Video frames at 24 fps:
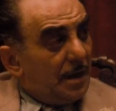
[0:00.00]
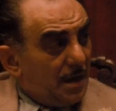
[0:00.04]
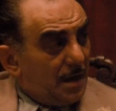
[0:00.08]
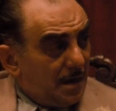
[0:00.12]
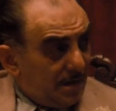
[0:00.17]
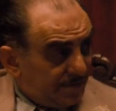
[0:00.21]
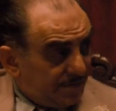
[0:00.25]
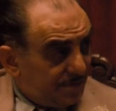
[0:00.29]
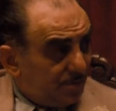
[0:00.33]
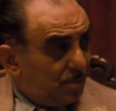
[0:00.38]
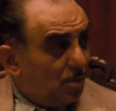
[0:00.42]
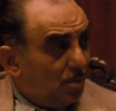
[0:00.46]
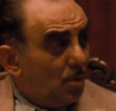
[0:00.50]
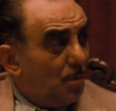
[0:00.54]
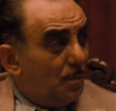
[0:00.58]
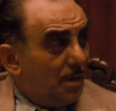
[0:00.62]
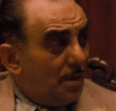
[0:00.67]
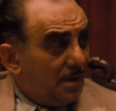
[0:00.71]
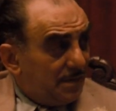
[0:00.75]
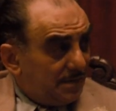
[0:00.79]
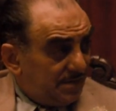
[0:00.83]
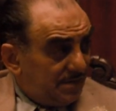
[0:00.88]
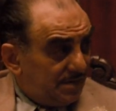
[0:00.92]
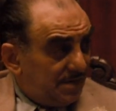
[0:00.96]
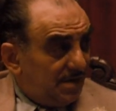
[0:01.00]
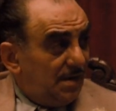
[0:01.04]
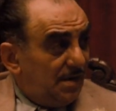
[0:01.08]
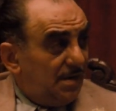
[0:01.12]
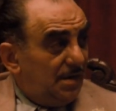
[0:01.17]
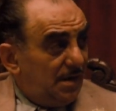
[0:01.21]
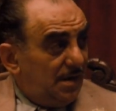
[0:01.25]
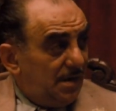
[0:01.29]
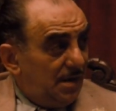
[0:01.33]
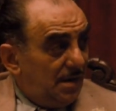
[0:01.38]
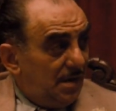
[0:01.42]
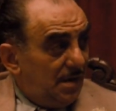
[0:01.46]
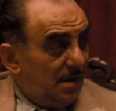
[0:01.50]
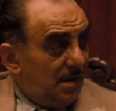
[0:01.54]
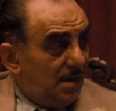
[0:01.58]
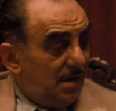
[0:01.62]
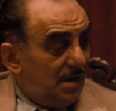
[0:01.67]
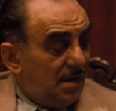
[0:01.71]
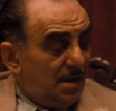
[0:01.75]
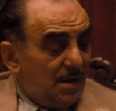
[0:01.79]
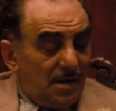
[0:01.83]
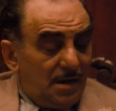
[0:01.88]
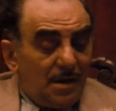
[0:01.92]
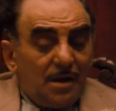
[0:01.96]
Yes, Don Barzini.
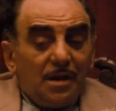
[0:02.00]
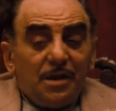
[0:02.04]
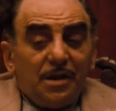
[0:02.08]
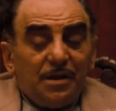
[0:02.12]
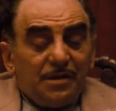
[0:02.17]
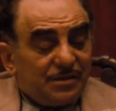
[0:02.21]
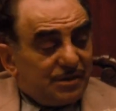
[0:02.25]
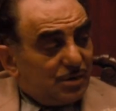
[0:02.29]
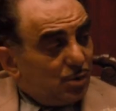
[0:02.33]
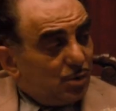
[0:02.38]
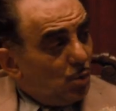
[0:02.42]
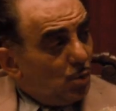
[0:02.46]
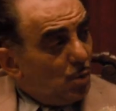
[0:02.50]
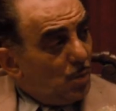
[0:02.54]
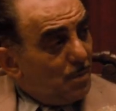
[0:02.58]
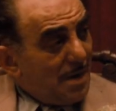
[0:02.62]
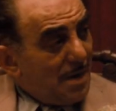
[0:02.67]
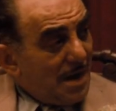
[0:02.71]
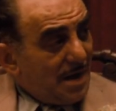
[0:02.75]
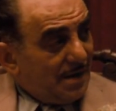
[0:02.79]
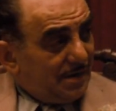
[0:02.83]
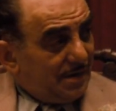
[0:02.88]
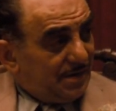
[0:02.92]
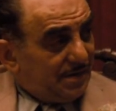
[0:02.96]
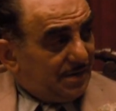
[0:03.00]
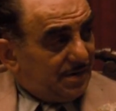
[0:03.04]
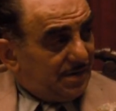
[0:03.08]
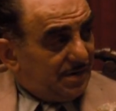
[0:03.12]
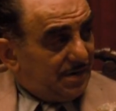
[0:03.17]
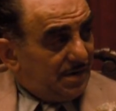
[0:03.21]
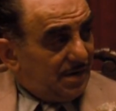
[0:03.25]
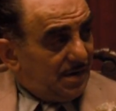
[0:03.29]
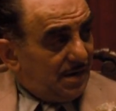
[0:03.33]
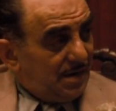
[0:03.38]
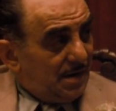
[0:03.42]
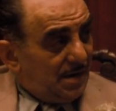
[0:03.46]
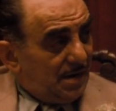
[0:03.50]
He's too modest.